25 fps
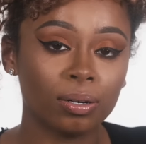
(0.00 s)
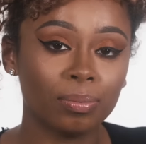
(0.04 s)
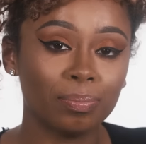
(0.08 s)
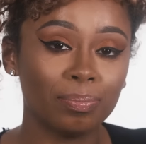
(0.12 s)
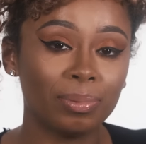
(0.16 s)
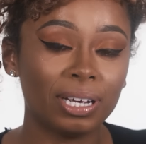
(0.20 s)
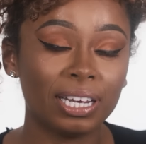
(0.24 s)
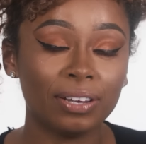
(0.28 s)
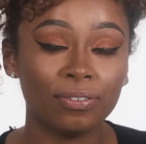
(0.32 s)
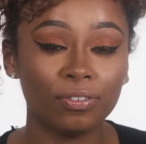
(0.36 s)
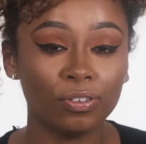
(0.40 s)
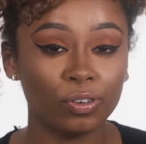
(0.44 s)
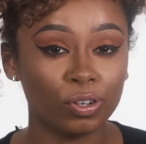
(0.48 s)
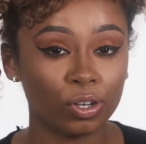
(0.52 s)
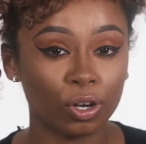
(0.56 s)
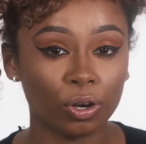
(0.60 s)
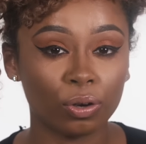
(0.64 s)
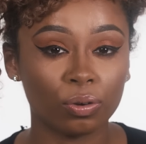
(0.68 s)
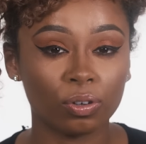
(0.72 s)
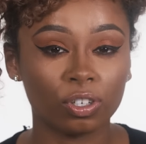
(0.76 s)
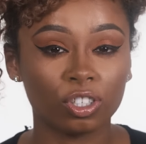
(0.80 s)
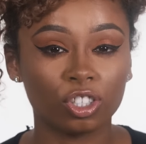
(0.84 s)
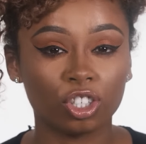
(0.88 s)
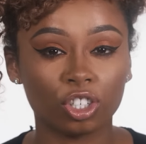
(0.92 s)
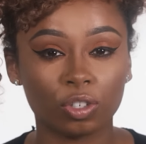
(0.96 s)
but if you
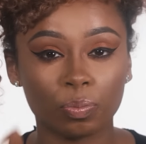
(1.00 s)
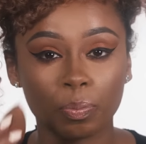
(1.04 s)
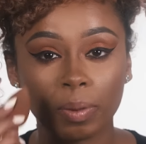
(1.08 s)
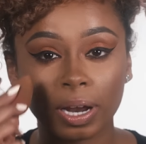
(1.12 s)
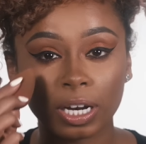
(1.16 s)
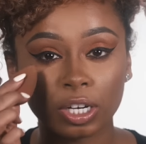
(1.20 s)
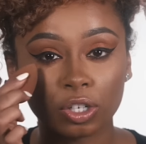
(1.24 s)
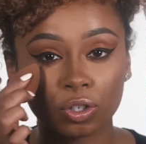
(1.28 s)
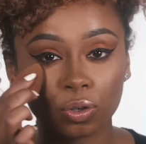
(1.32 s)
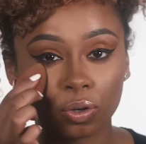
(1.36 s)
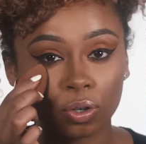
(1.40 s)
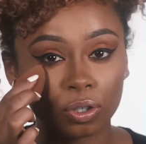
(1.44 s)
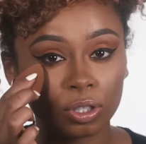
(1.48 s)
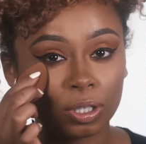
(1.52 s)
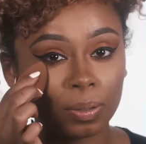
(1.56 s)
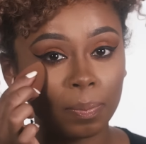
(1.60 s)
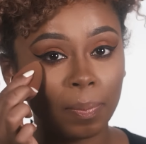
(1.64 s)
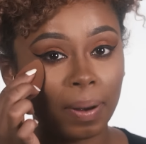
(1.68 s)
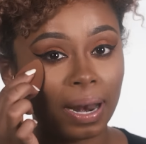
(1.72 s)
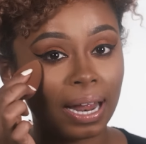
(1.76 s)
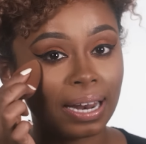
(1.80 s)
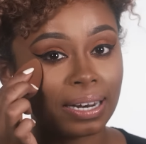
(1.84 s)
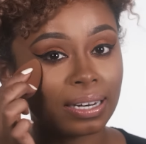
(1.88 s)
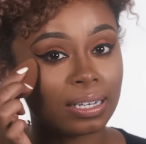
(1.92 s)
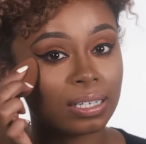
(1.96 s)
don't, just make sure to
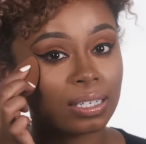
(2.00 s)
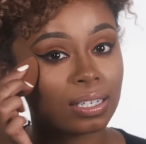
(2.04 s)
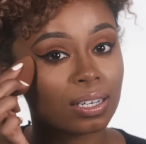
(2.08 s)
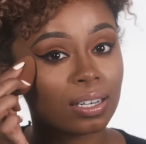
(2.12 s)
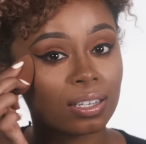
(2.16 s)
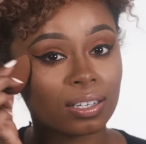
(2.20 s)
blend